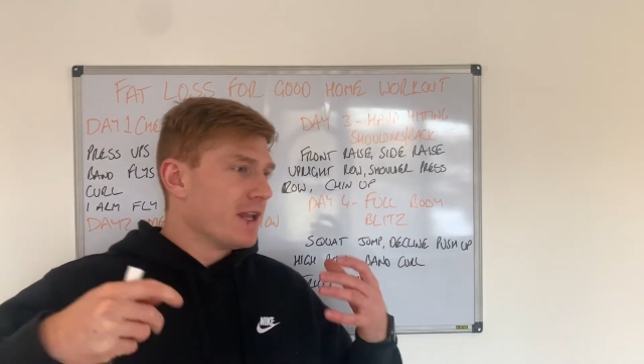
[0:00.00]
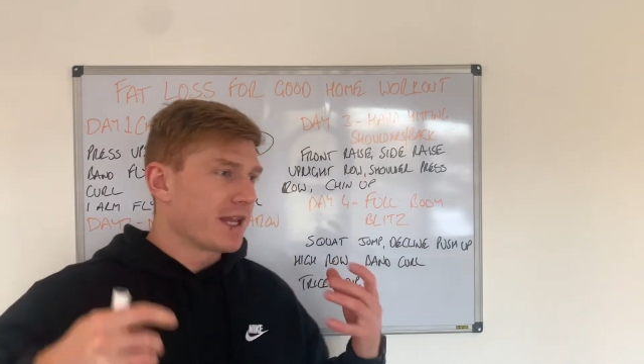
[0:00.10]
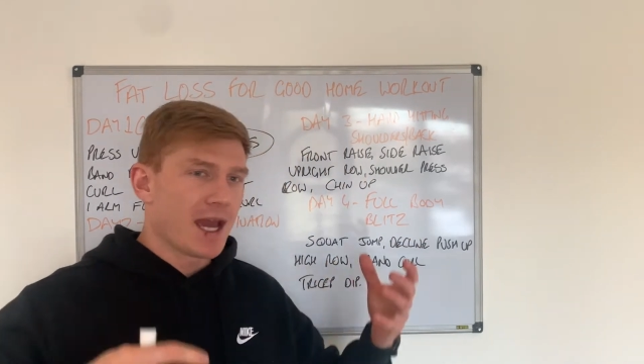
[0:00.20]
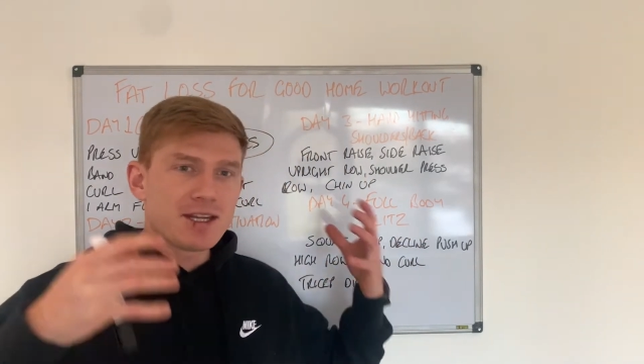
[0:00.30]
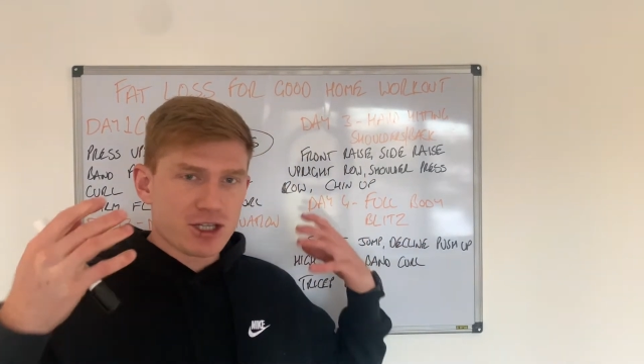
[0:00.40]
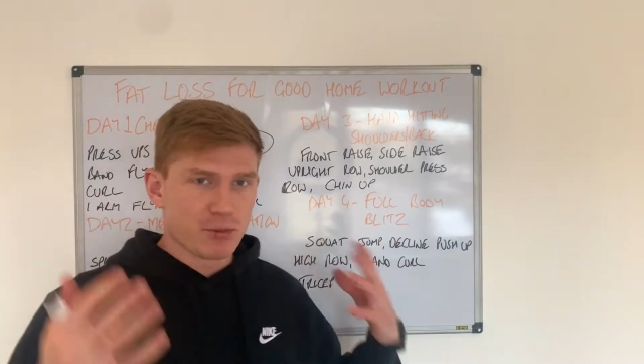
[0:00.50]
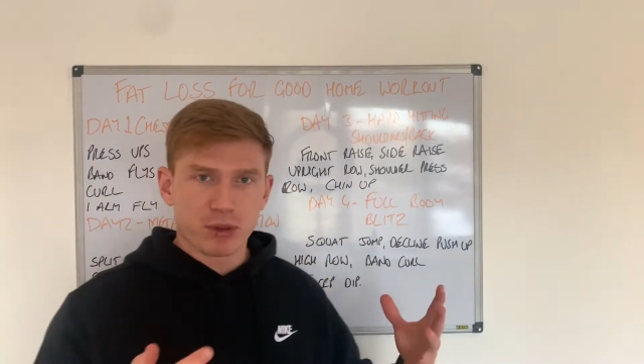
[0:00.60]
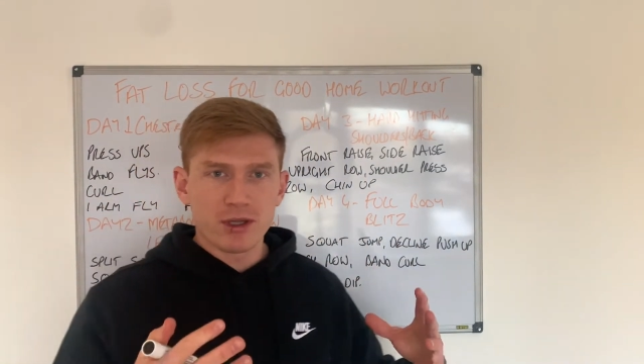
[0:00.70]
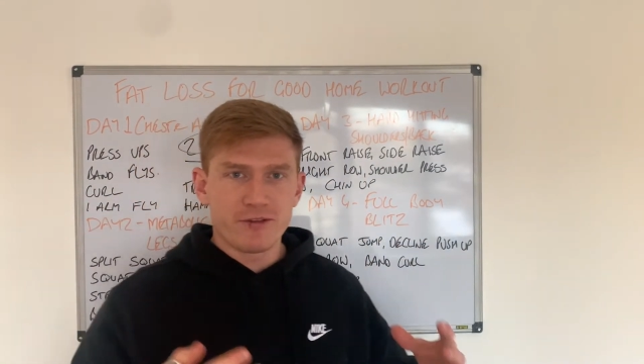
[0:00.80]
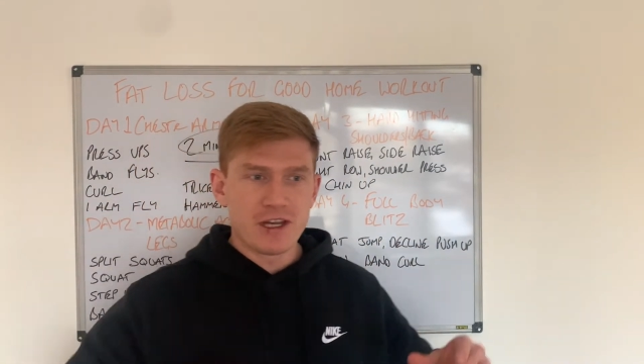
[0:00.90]
Again, it's
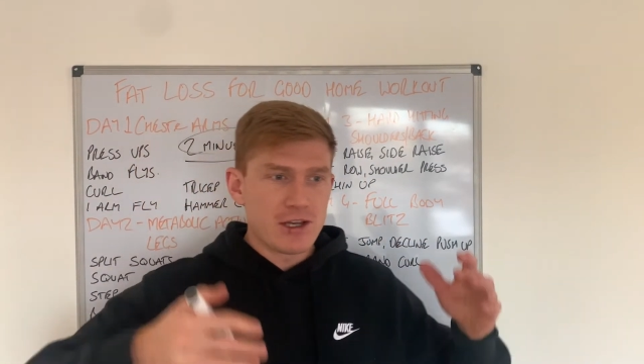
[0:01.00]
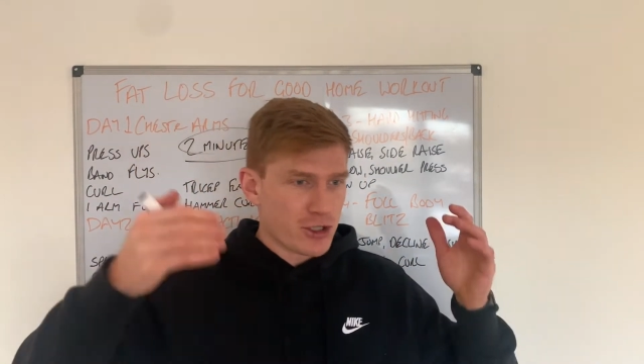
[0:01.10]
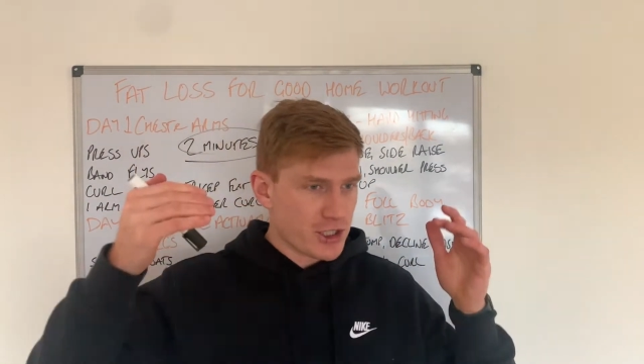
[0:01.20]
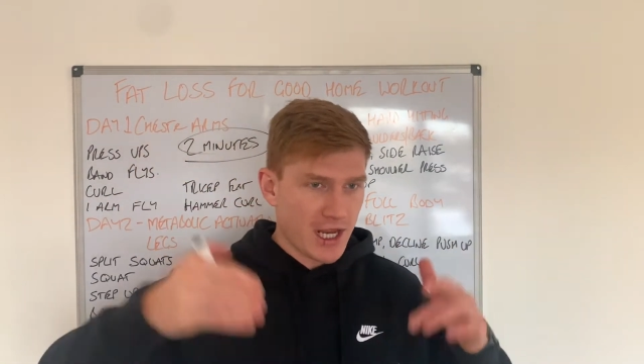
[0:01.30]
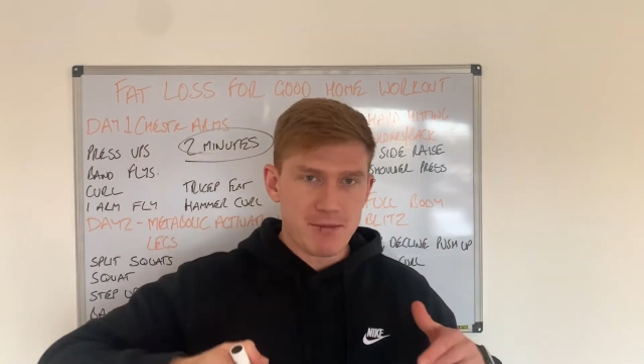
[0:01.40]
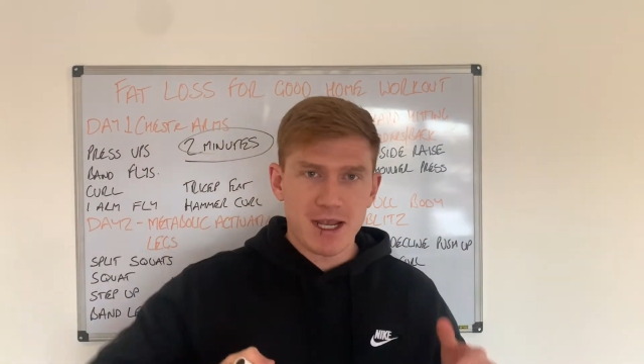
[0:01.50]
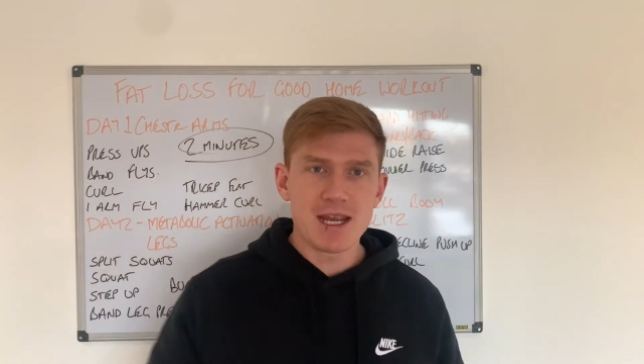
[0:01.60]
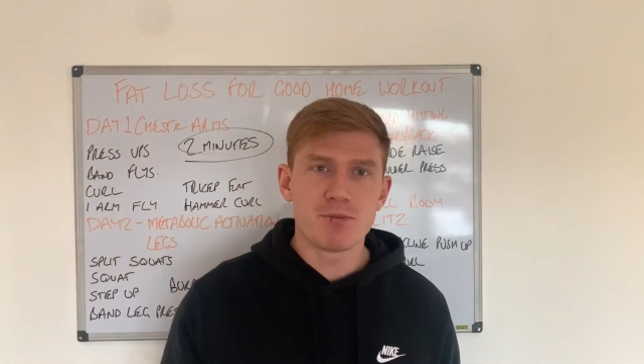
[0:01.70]
completely free, just type guide